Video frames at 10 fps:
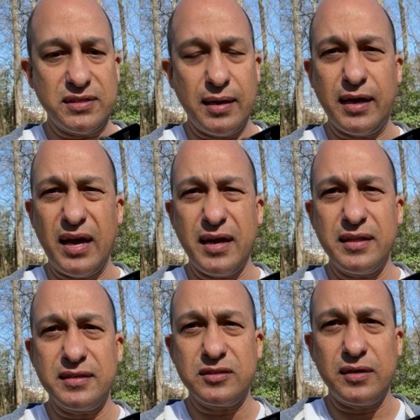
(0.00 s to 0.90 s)
I
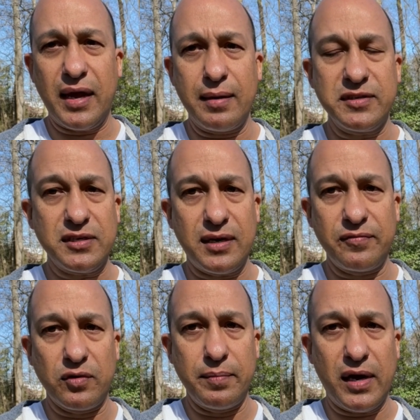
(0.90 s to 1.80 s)
got this on Amazon
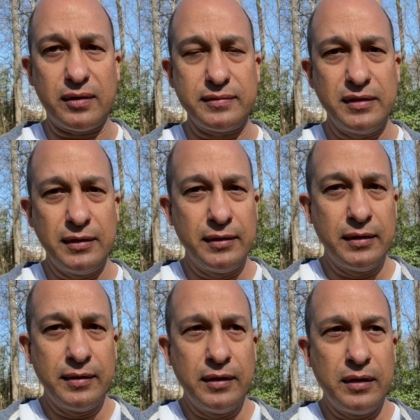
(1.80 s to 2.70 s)
for about
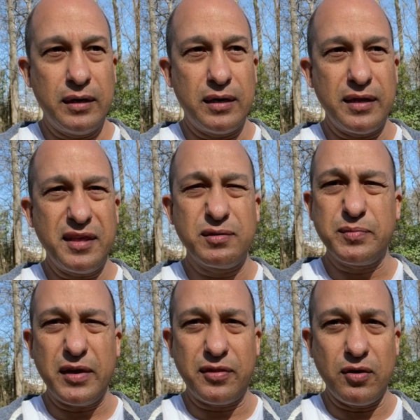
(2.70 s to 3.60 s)
I think it was
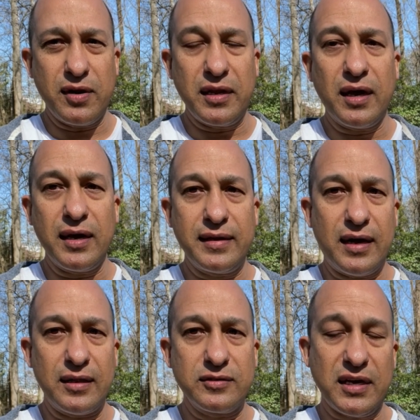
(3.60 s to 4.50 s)
about
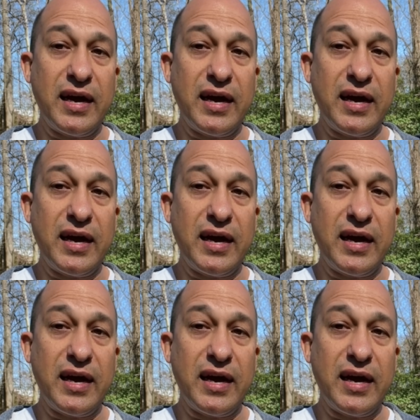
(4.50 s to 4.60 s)
$39.